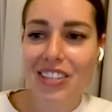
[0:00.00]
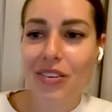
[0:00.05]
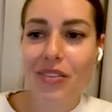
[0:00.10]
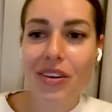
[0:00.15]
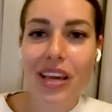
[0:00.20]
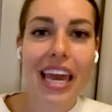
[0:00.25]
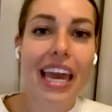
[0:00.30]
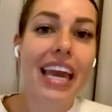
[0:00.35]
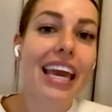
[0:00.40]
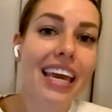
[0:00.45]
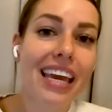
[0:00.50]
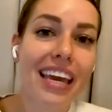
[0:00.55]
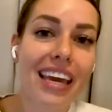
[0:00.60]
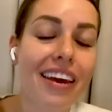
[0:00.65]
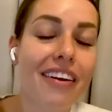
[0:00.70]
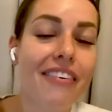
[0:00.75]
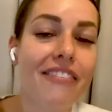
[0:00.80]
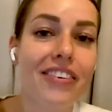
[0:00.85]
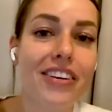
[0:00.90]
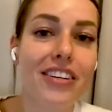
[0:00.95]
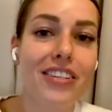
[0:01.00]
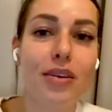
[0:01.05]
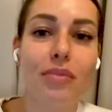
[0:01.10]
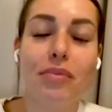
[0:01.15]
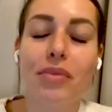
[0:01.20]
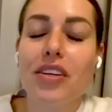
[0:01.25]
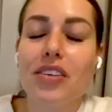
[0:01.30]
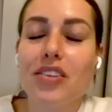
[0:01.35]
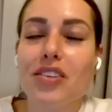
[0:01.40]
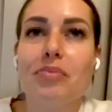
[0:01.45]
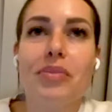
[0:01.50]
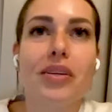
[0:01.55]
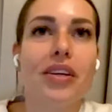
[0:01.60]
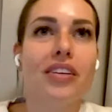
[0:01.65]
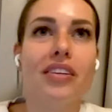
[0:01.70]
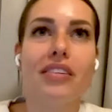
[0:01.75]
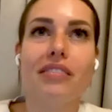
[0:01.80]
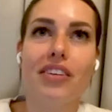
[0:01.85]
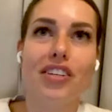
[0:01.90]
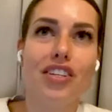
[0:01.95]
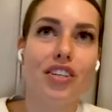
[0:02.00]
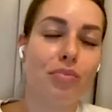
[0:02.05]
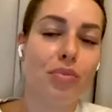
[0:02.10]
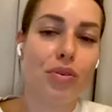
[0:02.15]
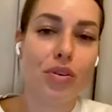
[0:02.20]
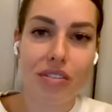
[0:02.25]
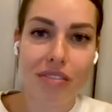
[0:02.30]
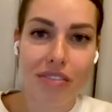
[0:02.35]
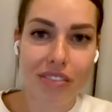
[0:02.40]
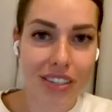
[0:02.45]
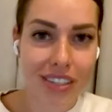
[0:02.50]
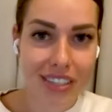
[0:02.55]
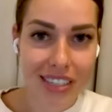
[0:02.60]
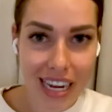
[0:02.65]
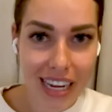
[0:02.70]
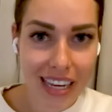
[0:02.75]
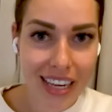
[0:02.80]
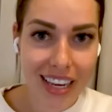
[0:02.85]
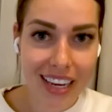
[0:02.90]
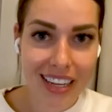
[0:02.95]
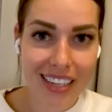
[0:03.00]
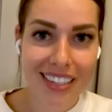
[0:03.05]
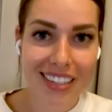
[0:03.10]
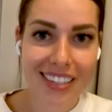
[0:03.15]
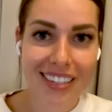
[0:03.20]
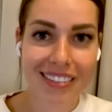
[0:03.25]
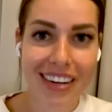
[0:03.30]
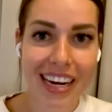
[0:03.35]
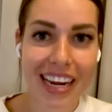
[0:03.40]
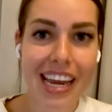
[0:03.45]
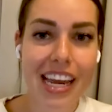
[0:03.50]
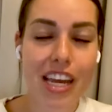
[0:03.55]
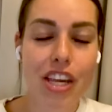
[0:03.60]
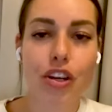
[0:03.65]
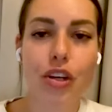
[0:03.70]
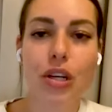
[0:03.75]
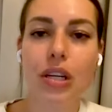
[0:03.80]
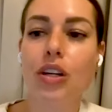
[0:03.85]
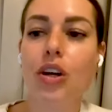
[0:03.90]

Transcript: It's okay for something to be on your vision board for a decade, right?